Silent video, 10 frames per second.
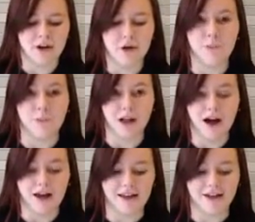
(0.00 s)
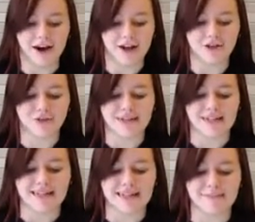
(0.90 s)
Your blood also
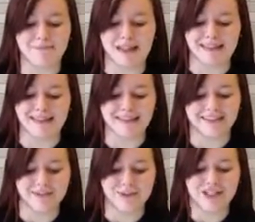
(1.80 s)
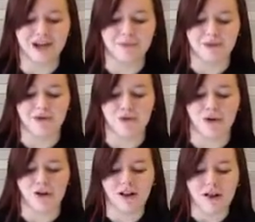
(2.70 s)
contains platelets, which help
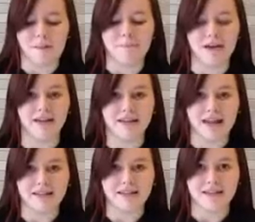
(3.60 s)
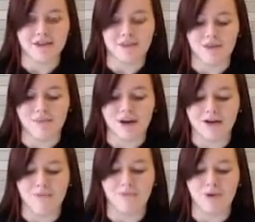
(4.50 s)
control blood loss from
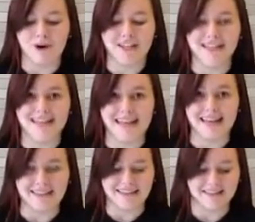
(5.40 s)
broken cells.